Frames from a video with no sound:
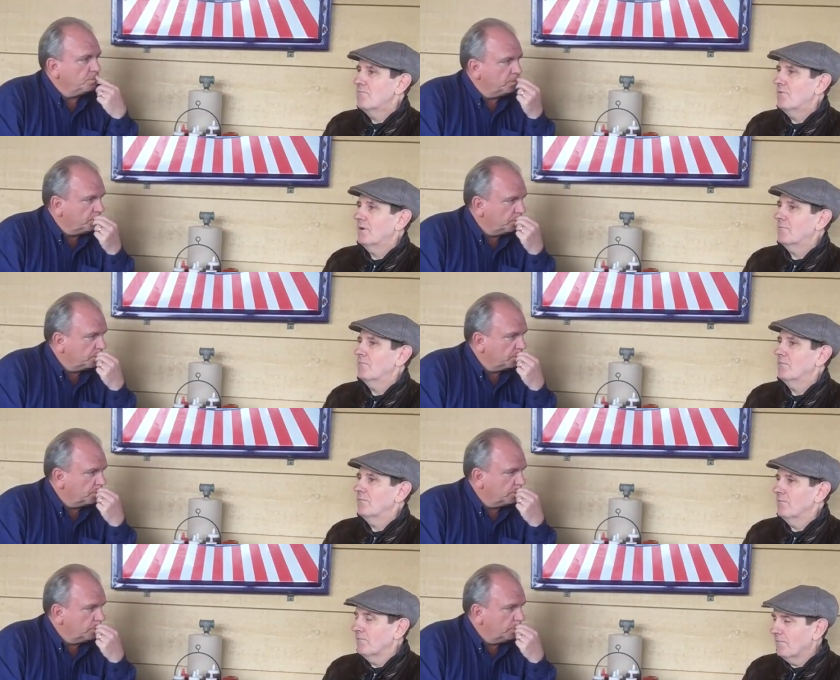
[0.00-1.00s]
Speaker 1: but
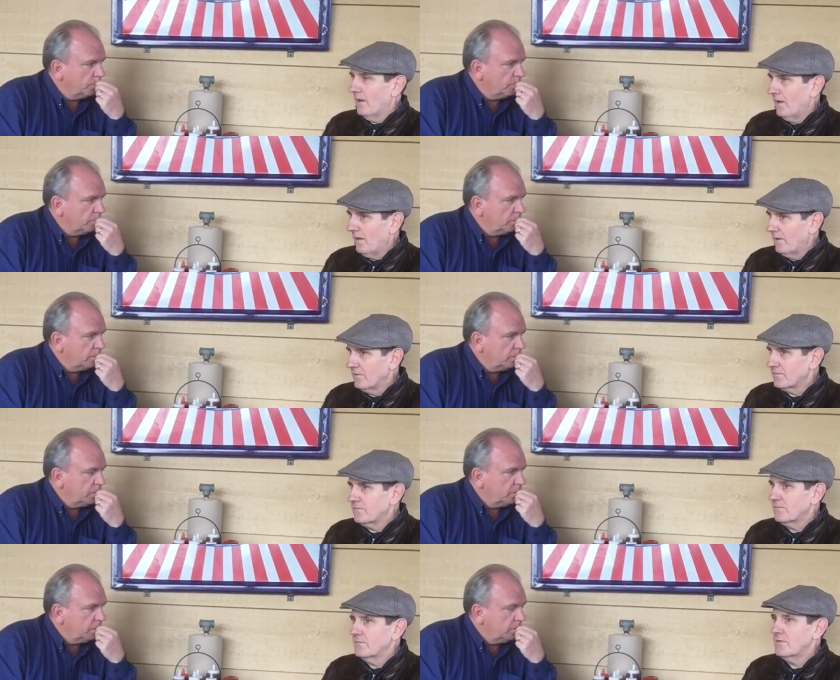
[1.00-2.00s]
uh, this
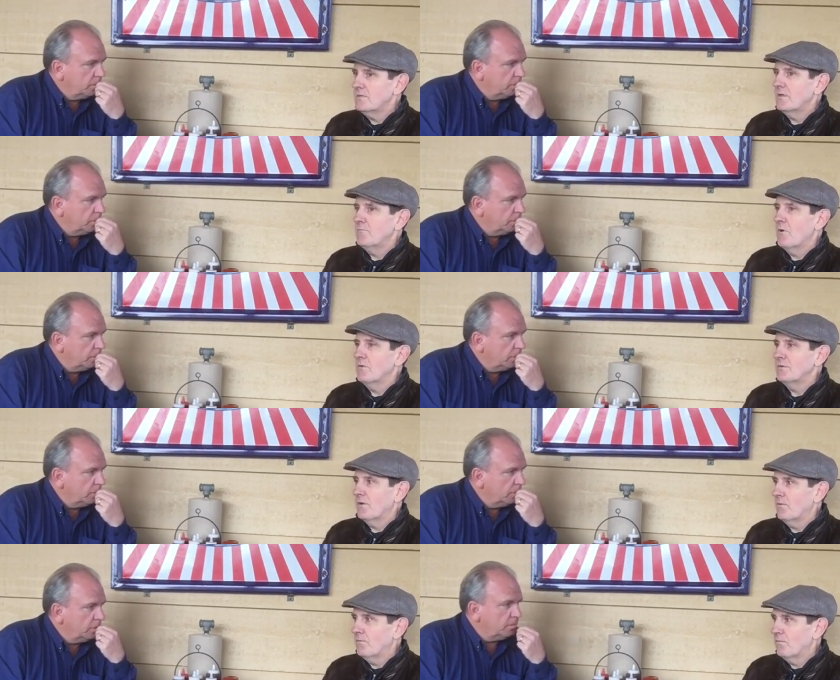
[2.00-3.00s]
DJ
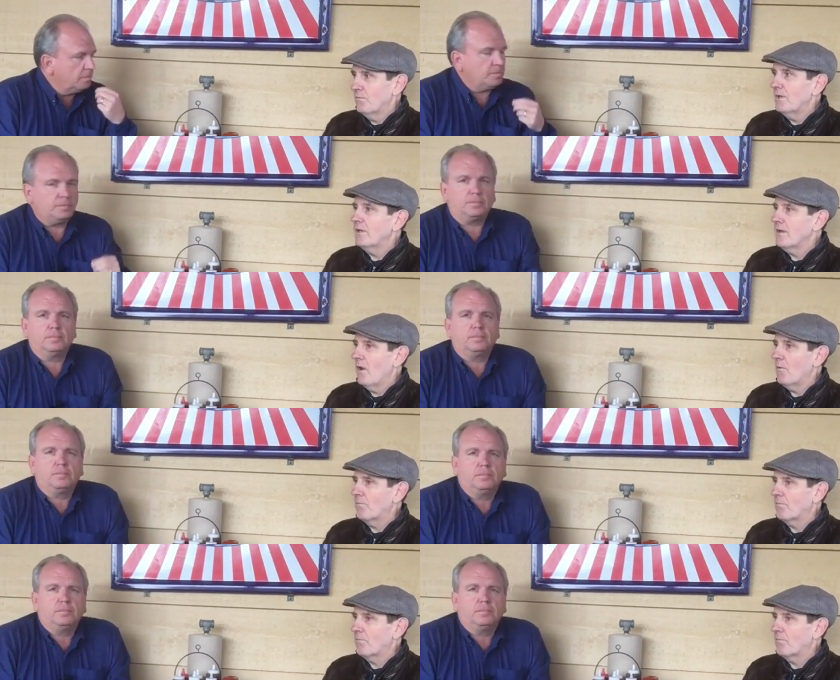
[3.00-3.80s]
Mojo really helped